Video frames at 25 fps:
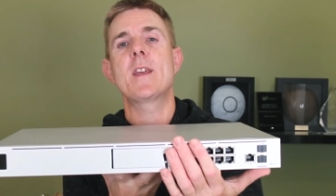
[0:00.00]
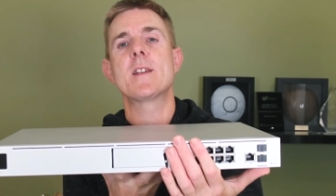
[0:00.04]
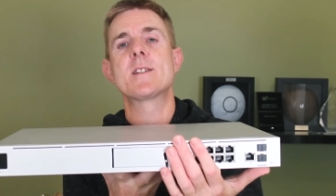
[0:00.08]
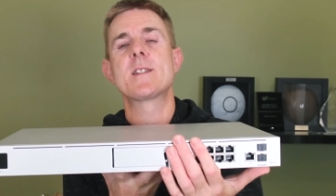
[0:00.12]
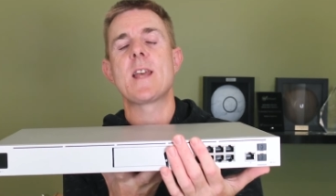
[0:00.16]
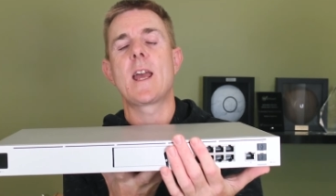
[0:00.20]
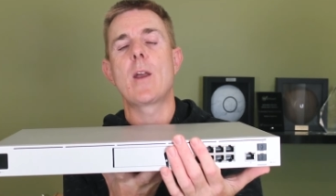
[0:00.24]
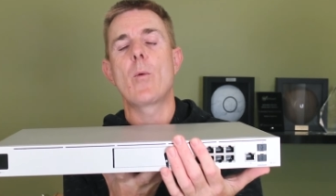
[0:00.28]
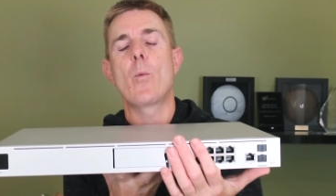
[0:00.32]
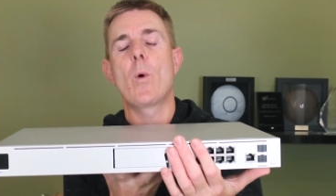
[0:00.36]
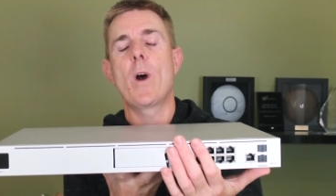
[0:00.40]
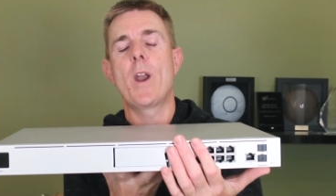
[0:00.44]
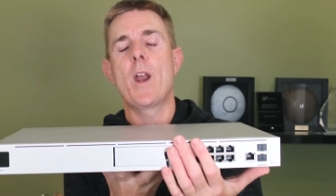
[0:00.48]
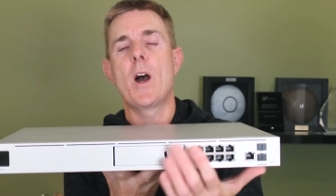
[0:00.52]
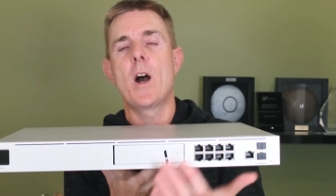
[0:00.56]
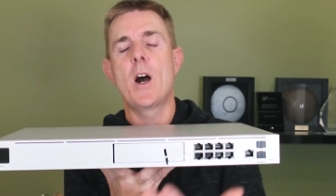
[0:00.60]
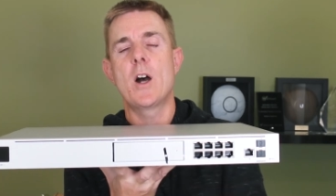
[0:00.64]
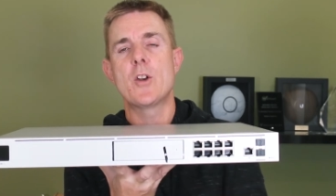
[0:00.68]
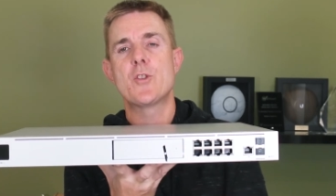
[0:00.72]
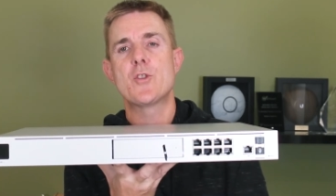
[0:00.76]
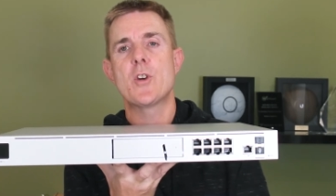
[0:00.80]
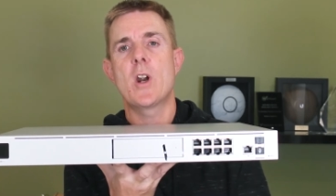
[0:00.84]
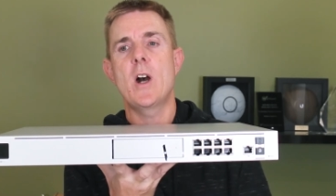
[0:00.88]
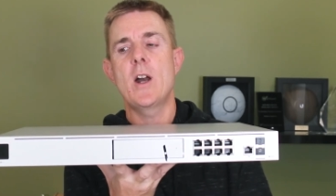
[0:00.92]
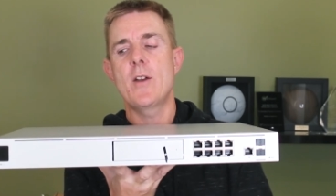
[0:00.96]
could take one
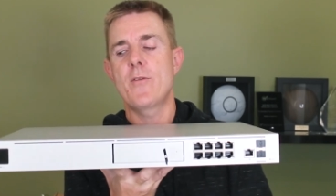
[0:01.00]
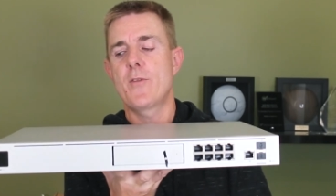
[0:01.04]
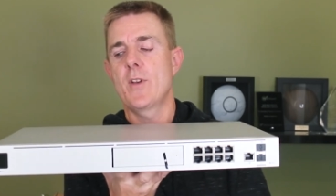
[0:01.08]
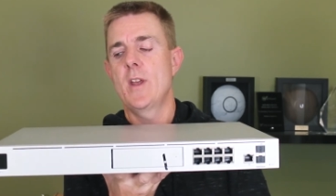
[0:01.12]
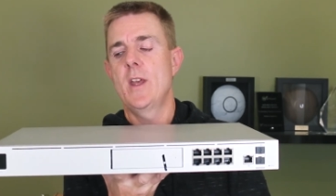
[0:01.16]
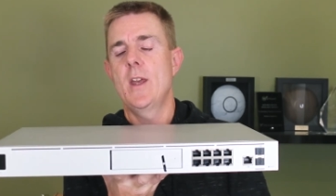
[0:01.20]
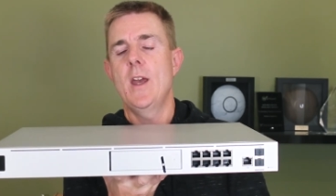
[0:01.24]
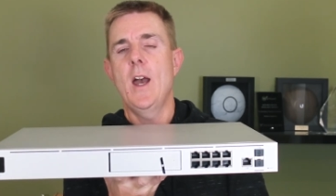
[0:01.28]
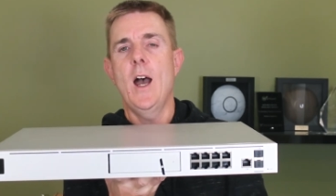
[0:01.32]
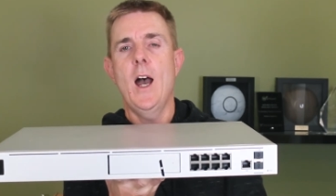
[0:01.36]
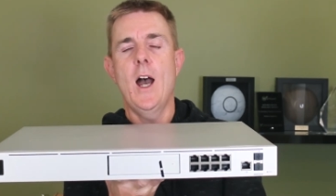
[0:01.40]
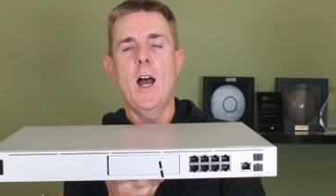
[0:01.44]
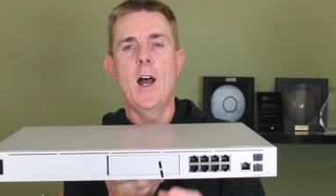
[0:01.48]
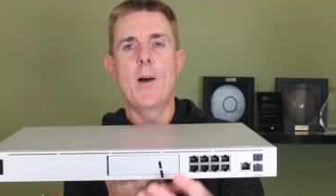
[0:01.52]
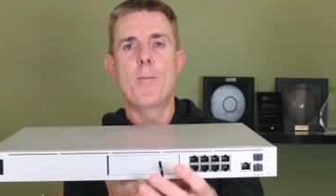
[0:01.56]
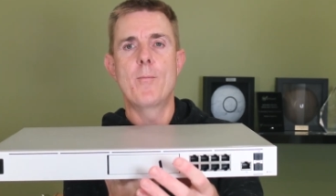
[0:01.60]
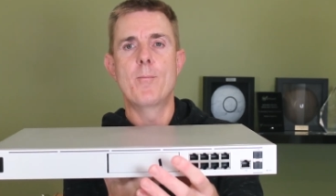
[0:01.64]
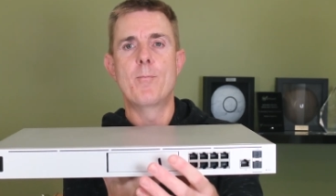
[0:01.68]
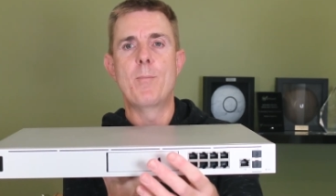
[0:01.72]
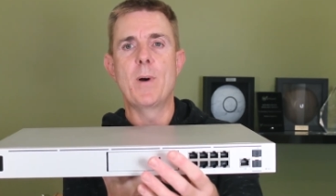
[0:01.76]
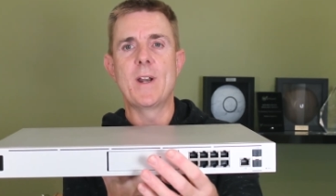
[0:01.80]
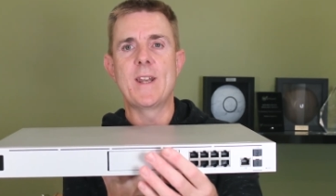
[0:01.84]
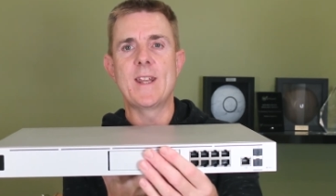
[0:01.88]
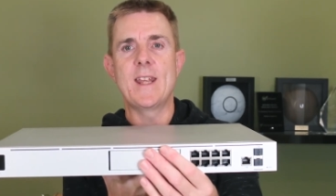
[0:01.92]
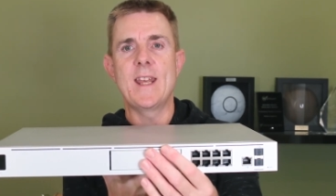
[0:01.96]
hard drive,
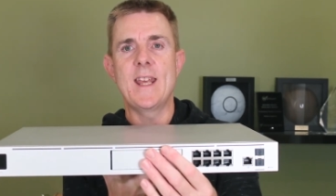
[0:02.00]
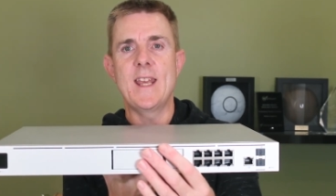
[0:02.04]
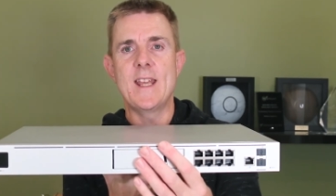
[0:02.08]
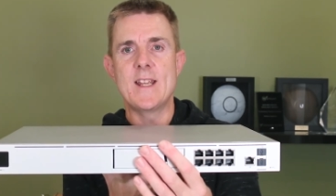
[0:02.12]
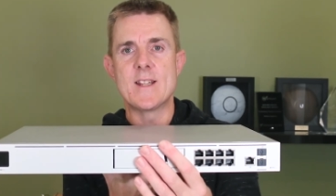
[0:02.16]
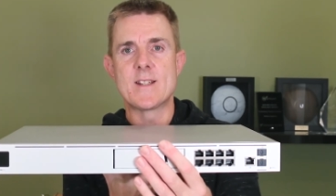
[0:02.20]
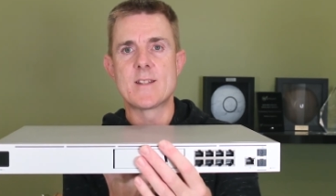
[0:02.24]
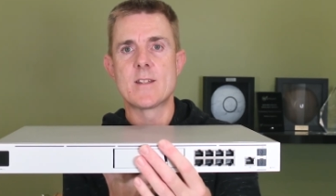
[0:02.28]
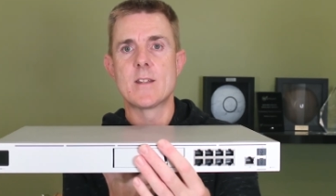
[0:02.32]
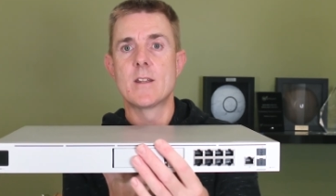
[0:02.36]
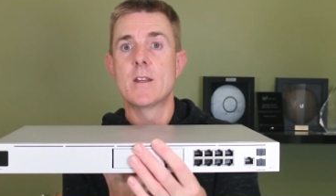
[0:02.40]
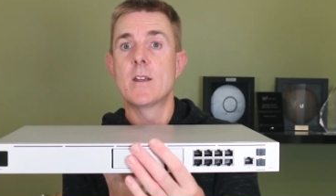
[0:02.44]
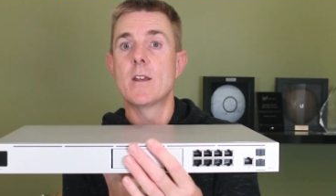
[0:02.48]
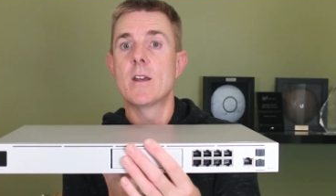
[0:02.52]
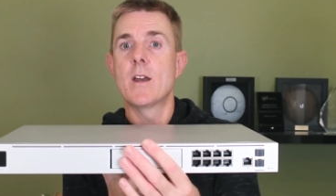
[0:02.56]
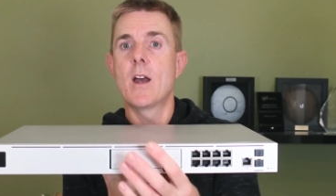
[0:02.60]
but it is